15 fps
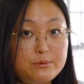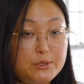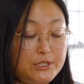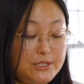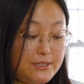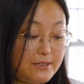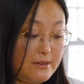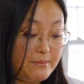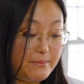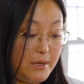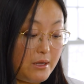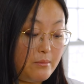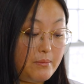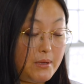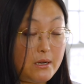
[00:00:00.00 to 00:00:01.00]
We're just gonna
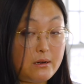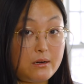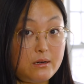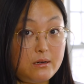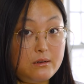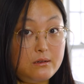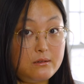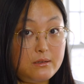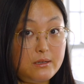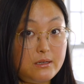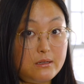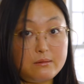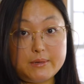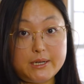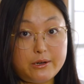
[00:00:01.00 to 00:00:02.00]
melt butter
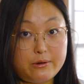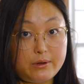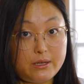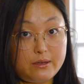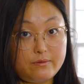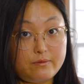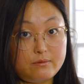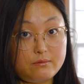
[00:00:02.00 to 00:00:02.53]
in the microwave,